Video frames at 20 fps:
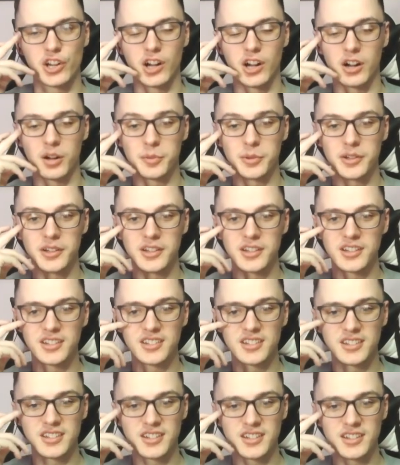sharp.
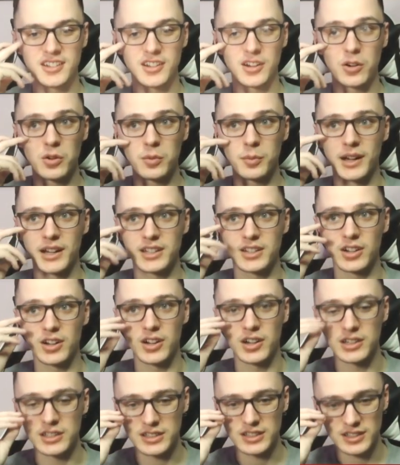Oh my
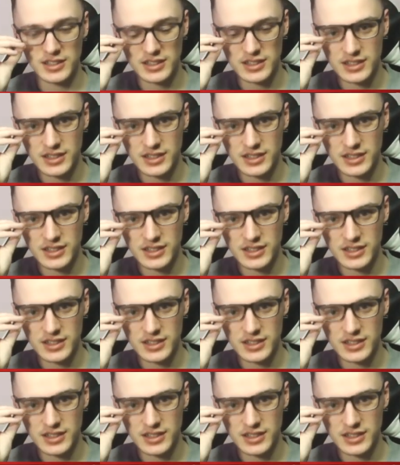god.